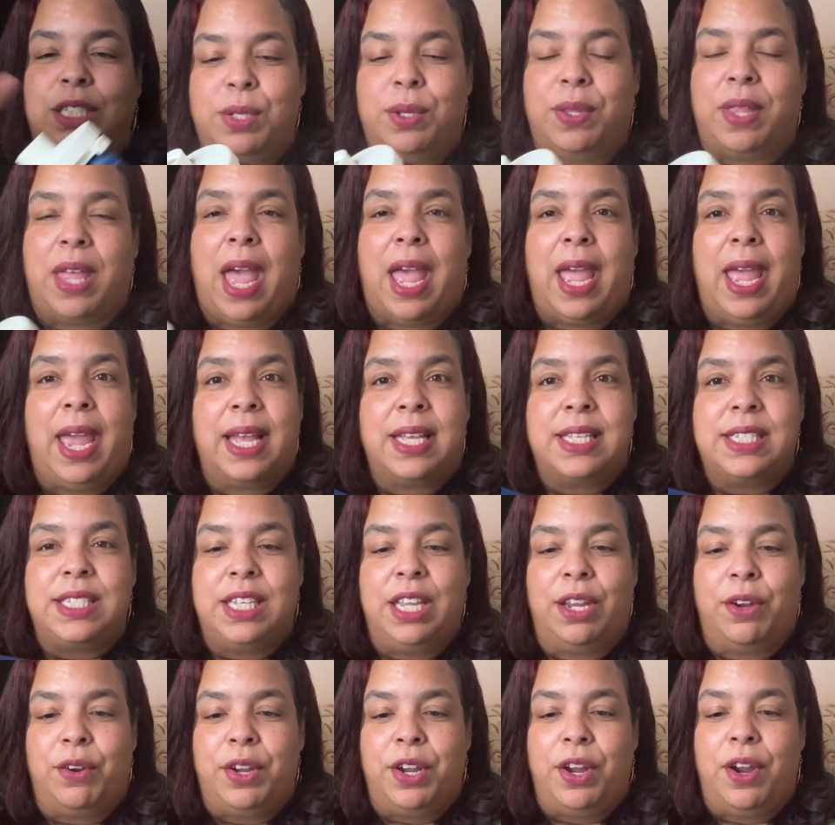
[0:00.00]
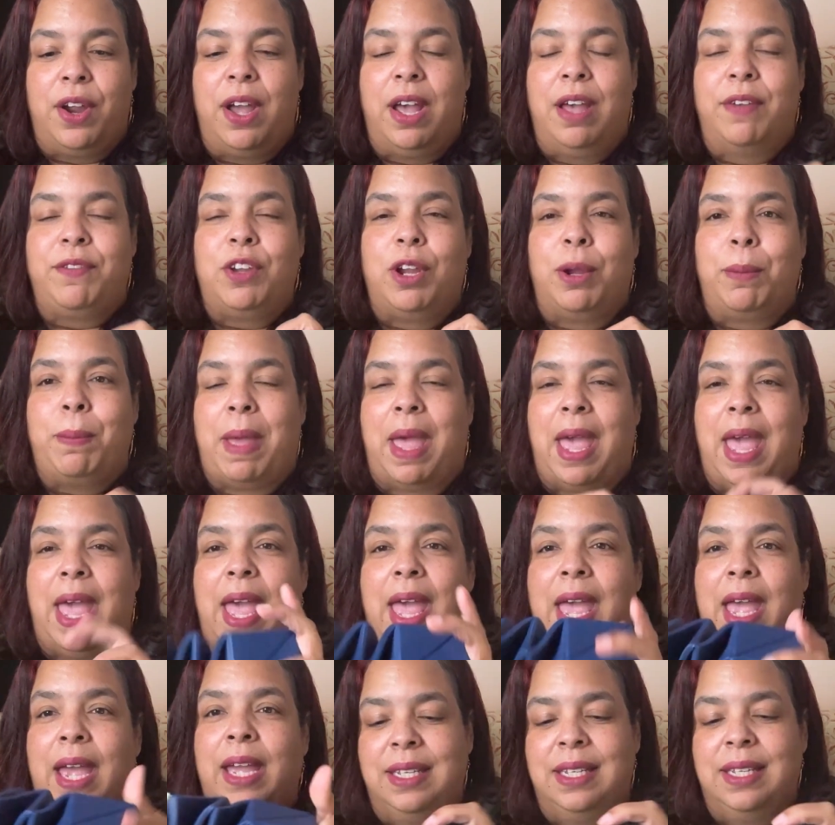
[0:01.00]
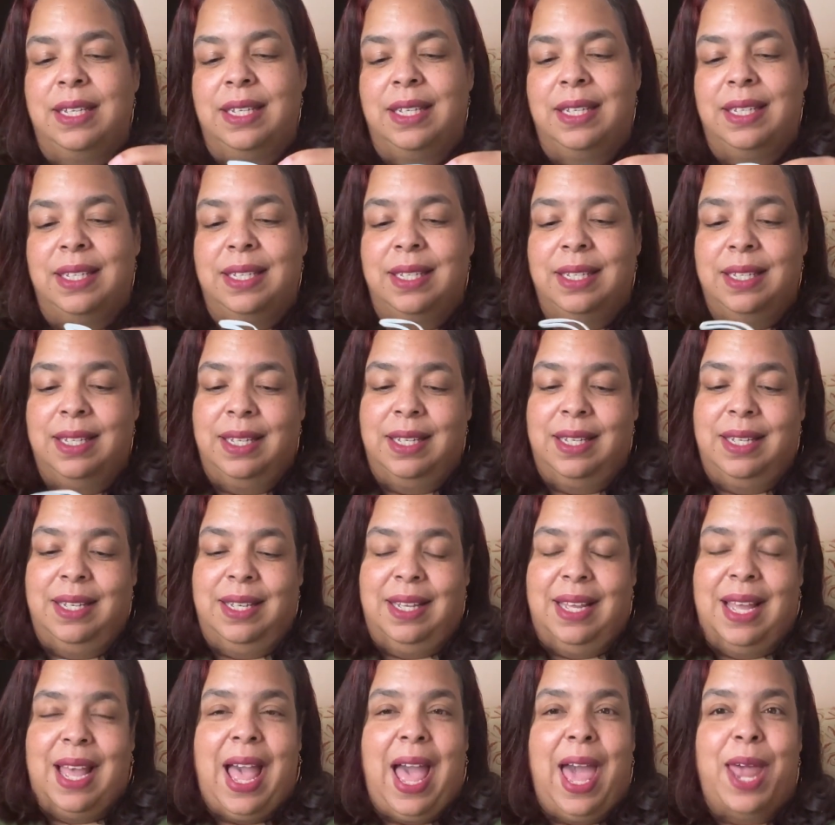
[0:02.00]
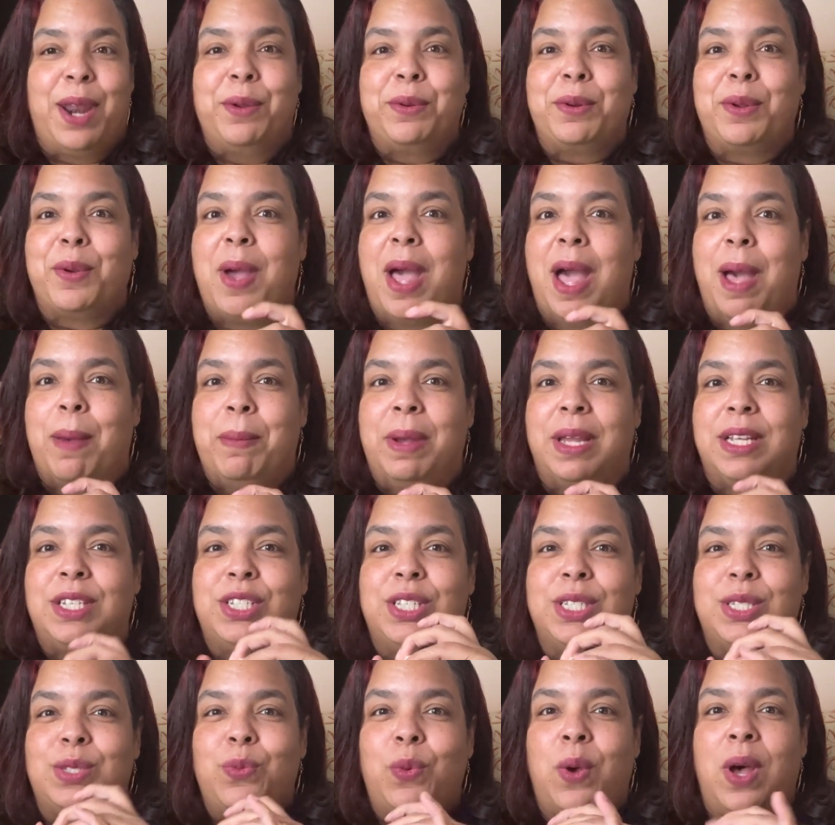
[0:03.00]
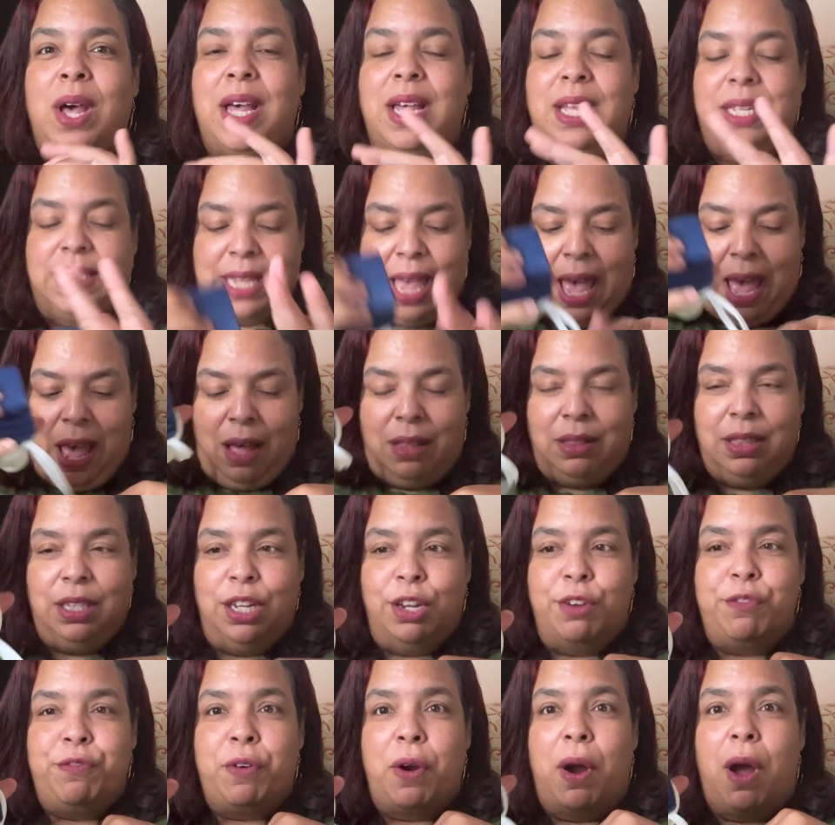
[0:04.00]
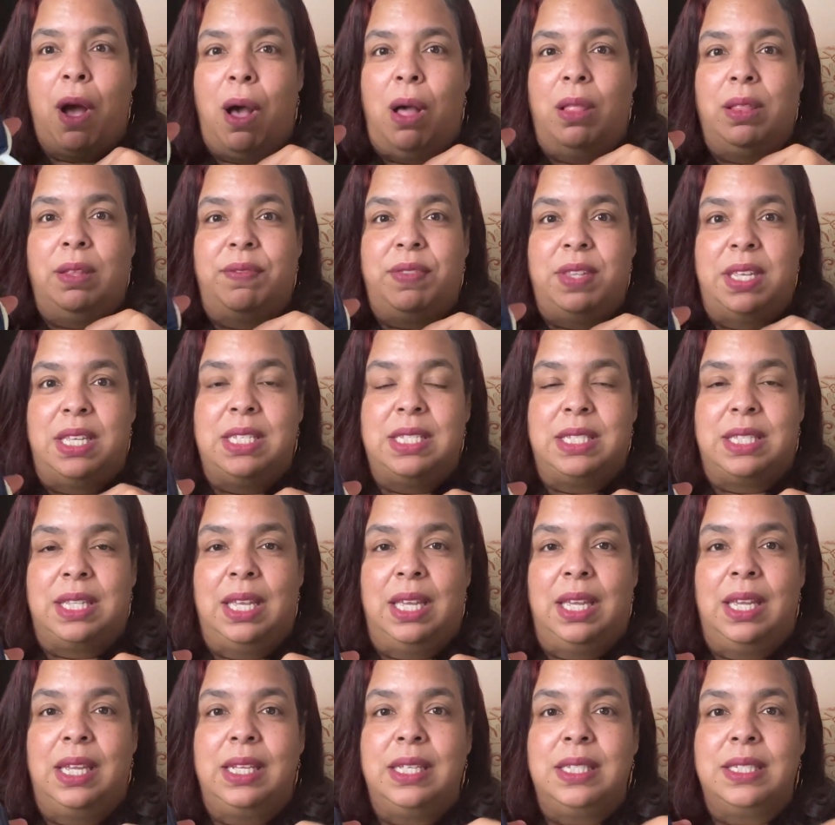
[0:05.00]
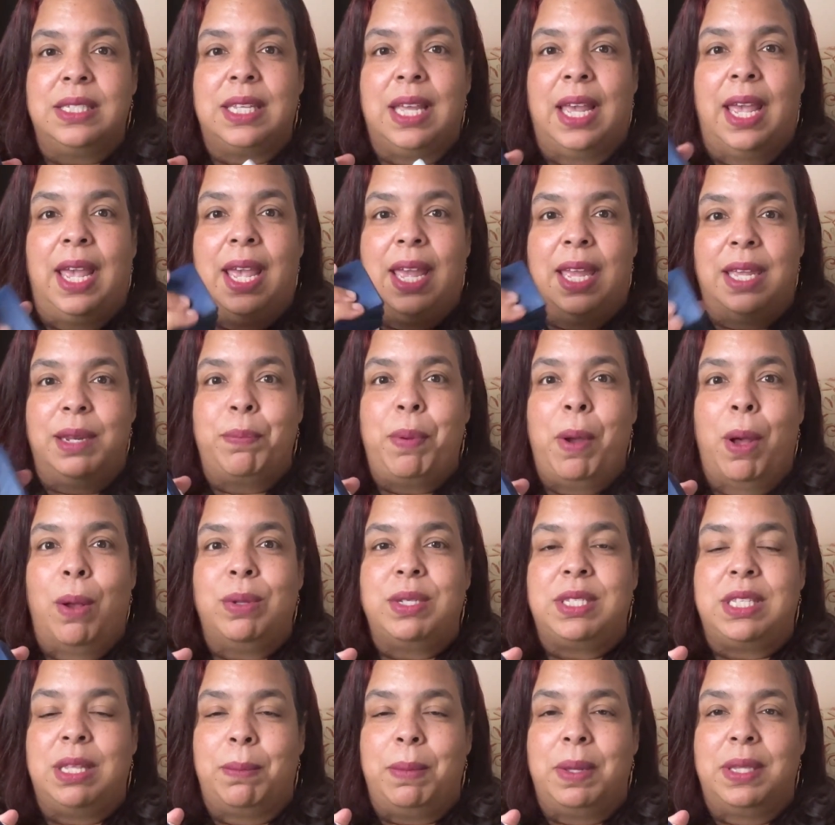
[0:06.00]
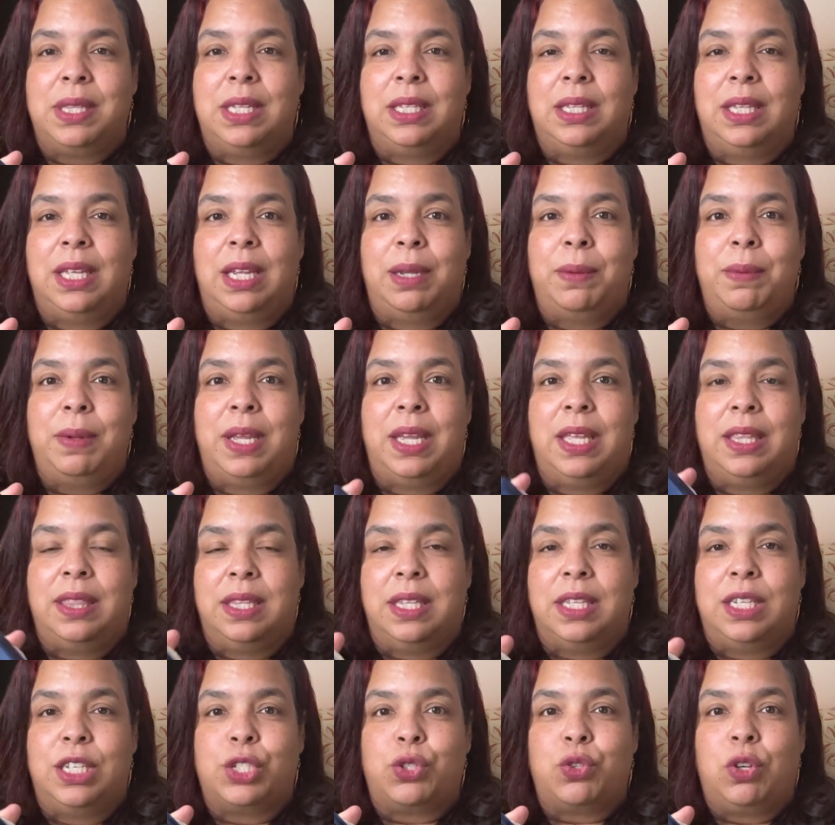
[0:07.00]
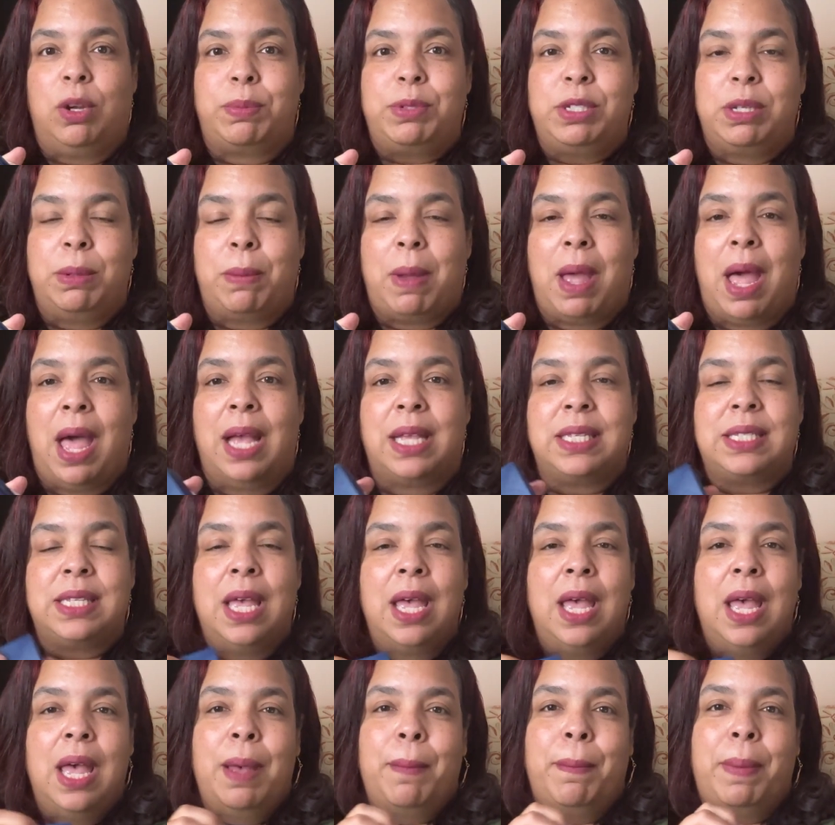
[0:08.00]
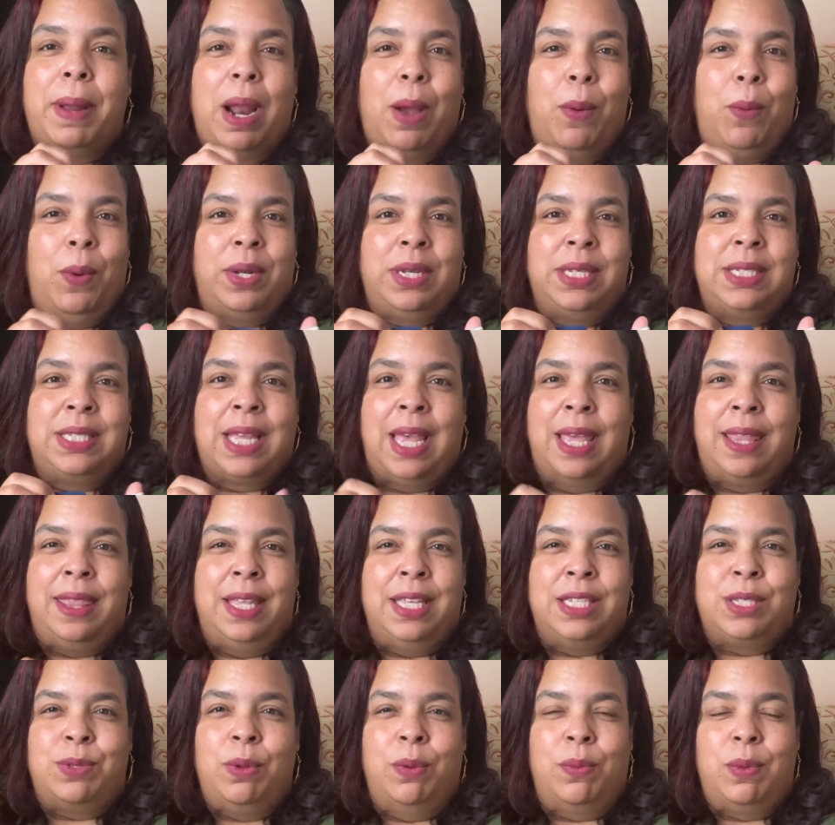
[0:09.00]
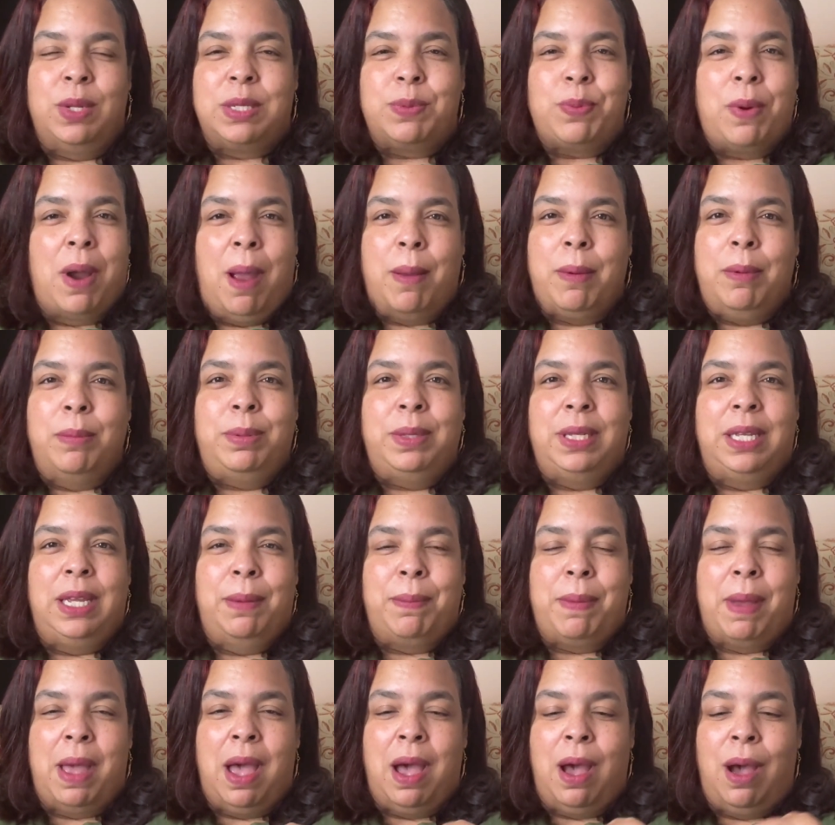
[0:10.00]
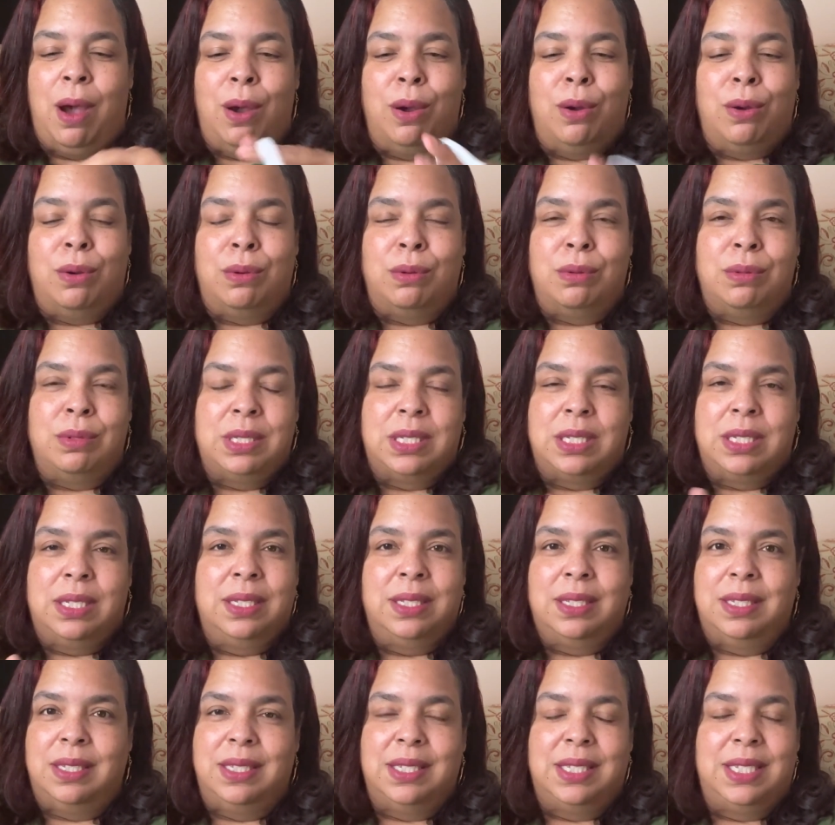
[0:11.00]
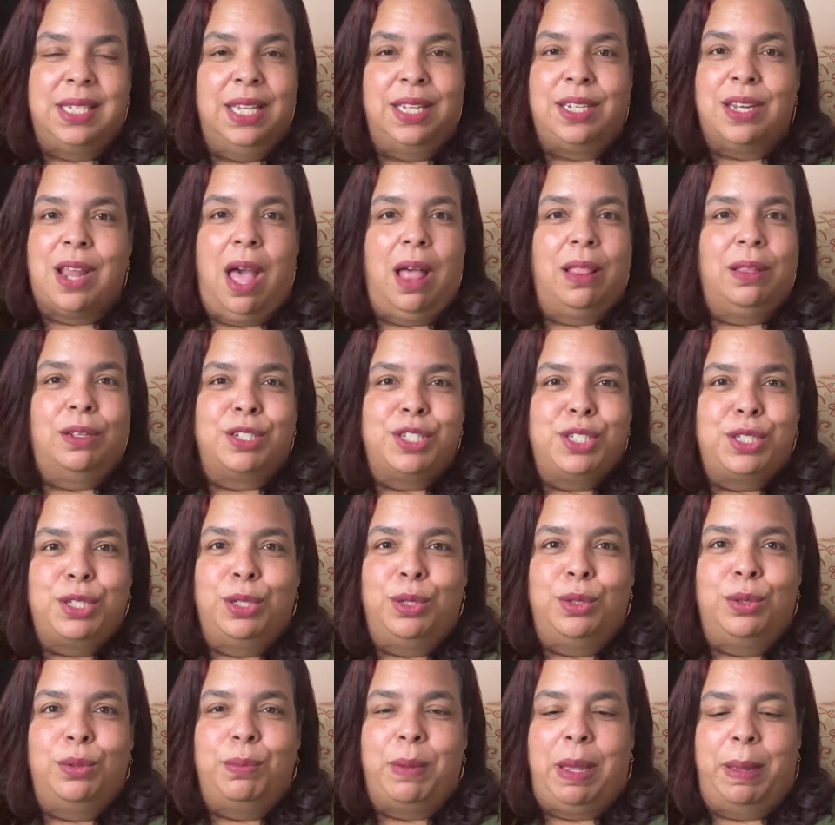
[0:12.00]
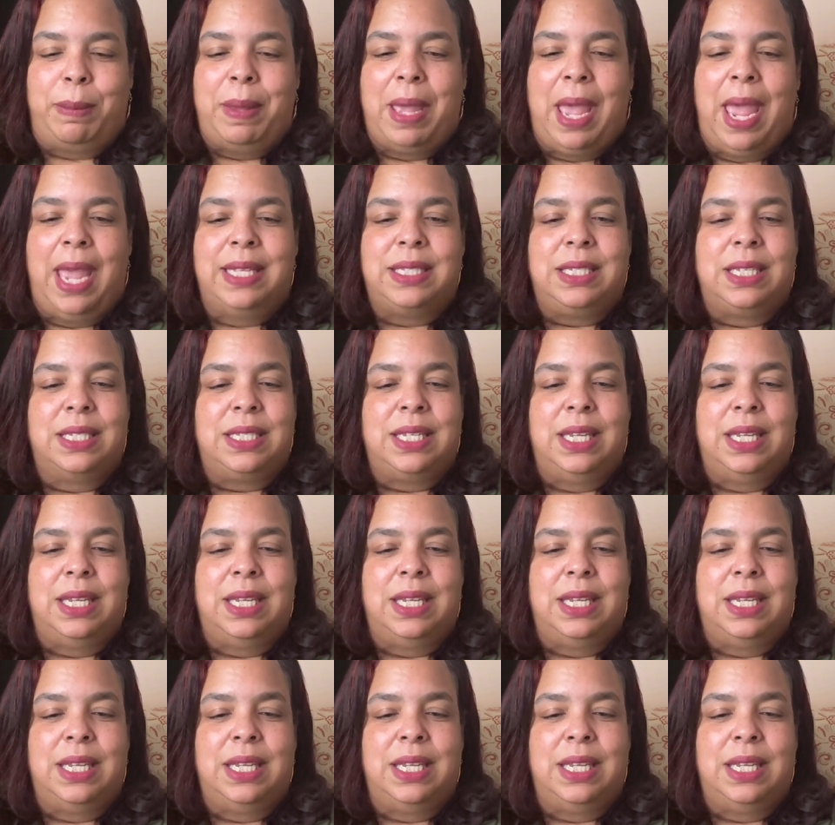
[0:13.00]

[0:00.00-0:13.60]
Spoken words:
to the exterior of your bag. I don't know how much this was. I'll look for all of these things and post them in the link in the description box, but I want to say this one was probably about $10 too, maybe $8 to